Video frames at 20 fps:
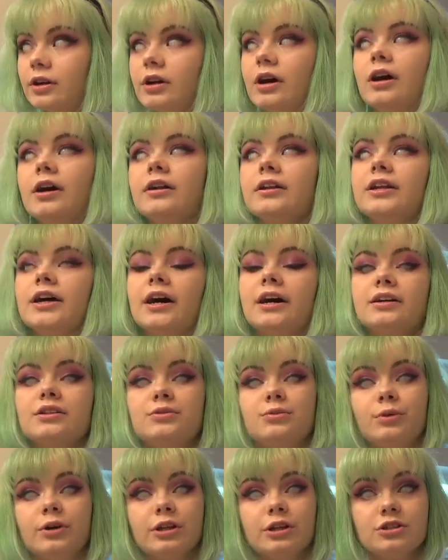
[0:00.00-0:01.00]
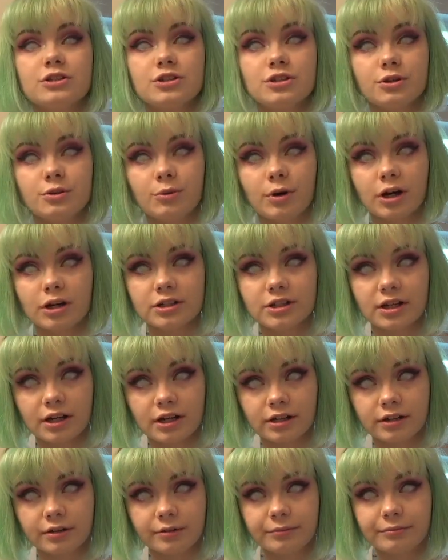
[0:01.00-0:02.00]
contacts once you are
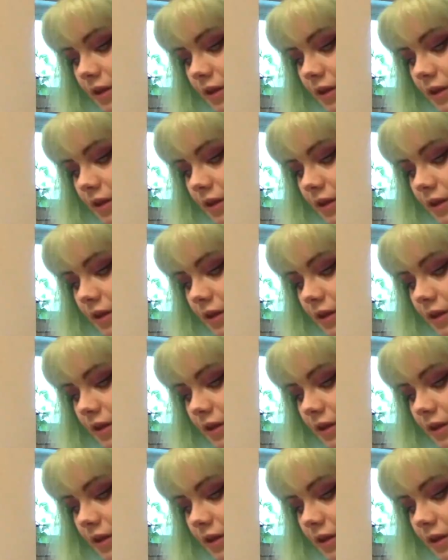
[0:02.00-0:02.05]
done.